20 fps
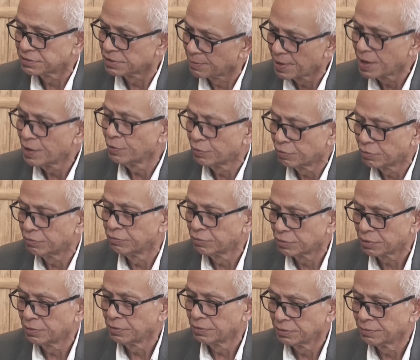somehow put
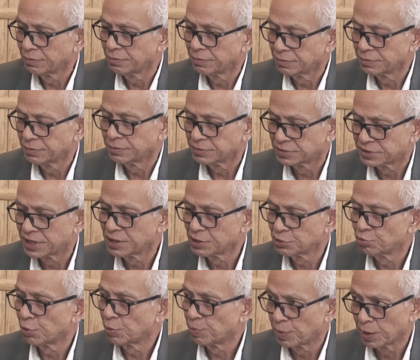
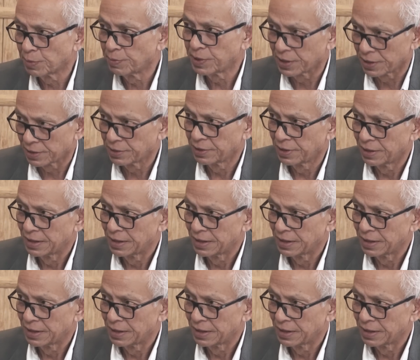sense will prevail.